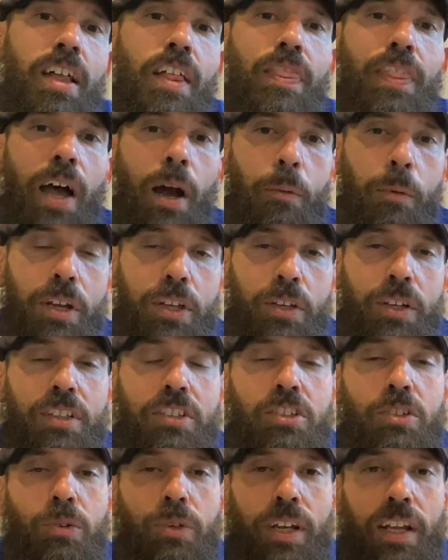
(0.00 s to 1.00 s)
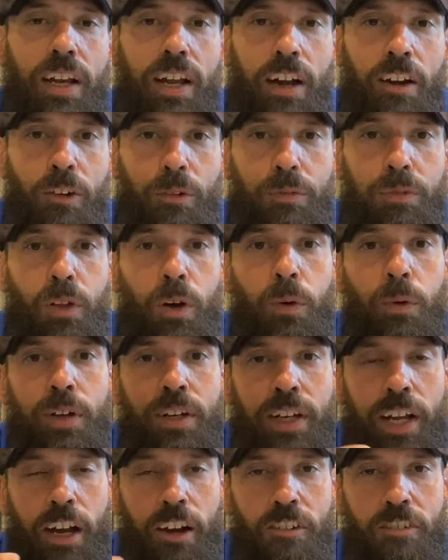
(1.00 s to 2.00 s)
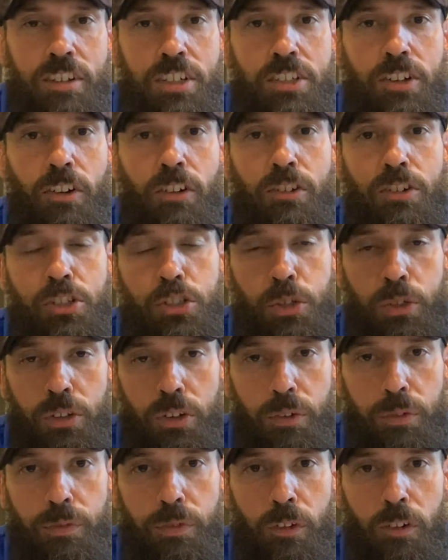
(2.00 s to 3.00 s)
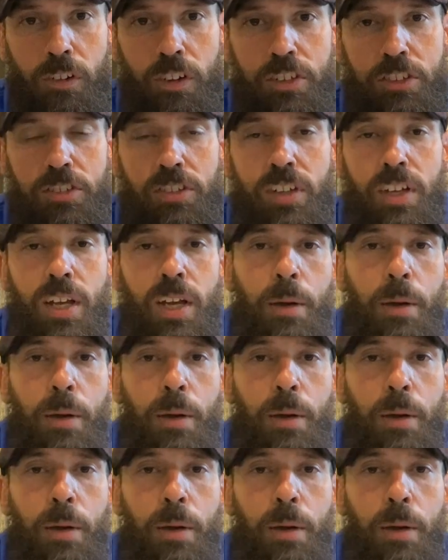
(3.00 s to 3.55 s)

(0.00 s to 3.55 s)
That way you can still get airflow and air return to your furnace.